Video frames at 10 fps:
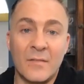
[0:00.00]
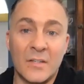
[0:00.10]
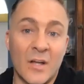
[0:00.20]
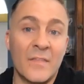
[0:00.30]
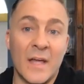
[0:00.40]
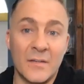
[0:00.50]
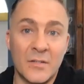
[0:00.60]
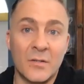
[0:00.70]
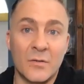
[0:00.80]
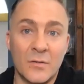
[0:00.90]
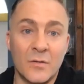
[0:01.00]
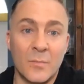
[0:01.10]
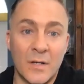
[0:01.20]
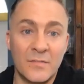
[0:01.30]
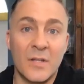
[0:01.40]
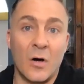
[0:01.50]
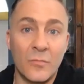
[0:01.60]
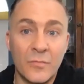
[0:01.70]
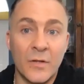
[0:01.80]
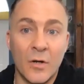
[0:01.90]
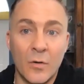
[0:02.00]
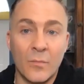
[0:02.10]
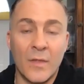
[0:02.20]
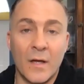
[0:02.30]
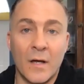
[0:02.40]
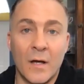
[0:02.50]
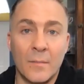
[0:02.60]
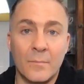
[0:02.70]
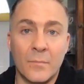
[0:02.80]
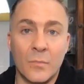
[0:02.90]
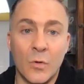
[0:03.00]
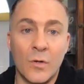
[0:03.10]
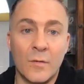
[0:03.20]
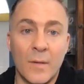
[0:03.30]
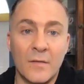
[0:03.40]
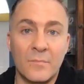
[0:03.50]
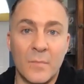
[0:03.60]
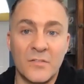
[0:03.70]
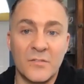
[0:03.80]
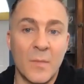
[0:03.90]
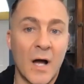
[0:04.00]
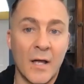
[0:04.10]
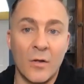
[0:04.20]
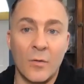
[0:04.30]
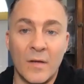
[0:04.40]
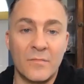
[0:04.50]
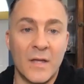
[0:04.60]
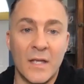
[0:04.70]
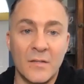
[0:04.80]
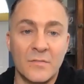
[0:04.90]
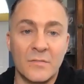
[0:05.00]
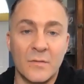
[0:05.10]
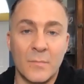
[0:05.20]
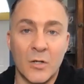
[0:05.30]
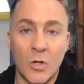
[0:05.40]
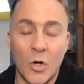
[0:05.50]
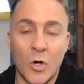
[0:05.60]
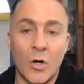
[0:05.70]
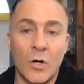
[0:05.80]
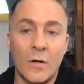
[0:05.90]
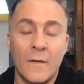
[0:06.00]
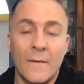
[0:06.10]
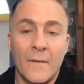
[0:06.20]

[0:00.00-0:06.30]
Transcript: done that to myself, ruined my smile, face, my car,